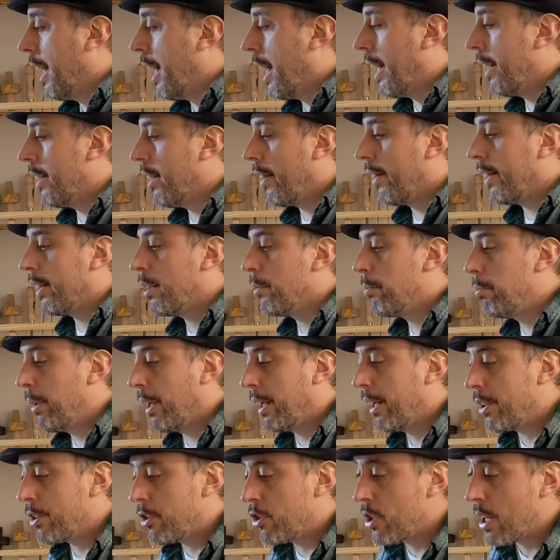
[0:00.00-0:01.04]
And I think the
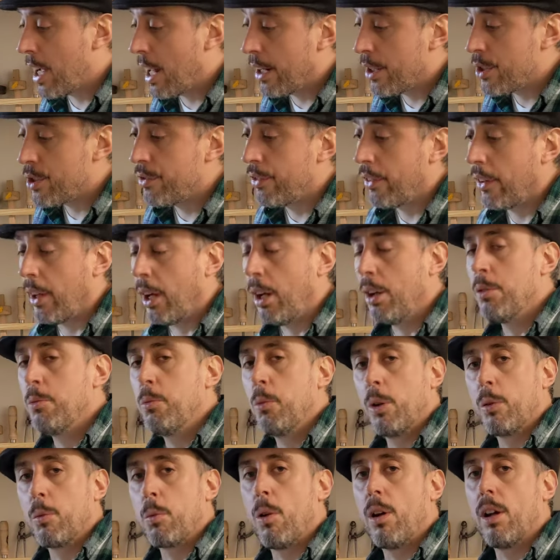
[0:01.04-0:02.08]
biggest challenge for the
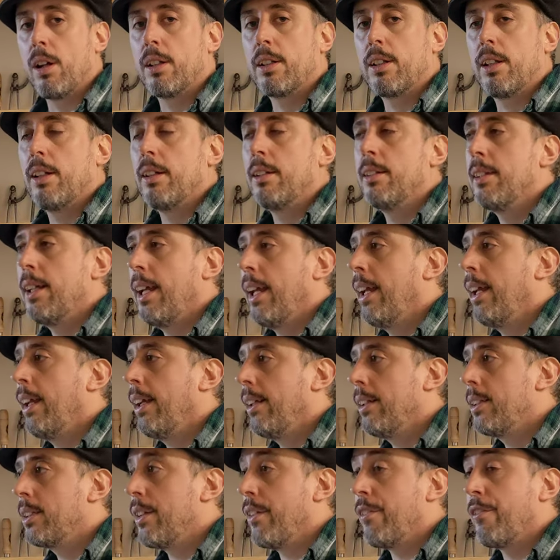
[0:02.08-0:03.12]
home woodworker
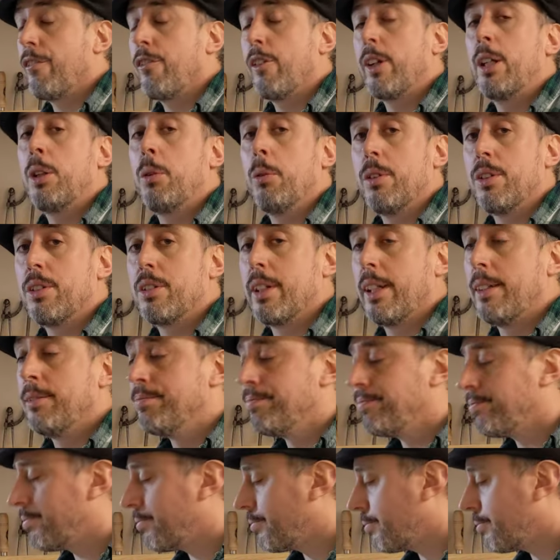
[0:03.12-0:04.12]
is the frequency.